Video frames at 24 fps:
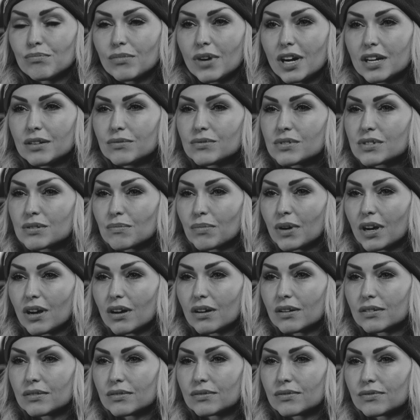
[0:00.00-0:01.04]
was
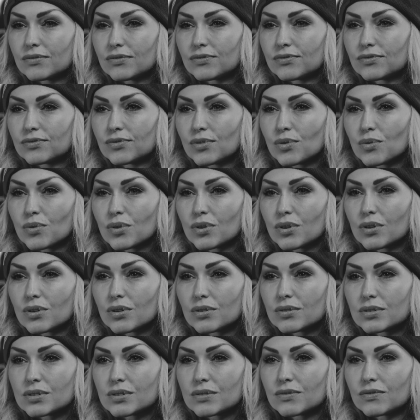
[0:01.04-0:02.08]
about
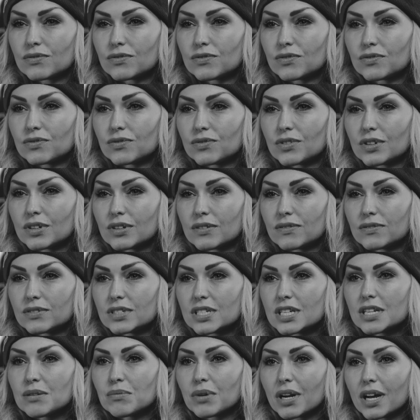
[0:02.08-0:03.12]

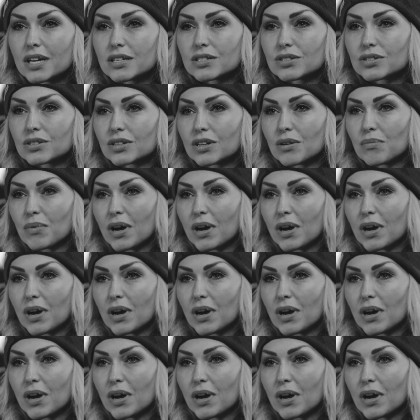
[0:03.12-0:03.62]
450, but I took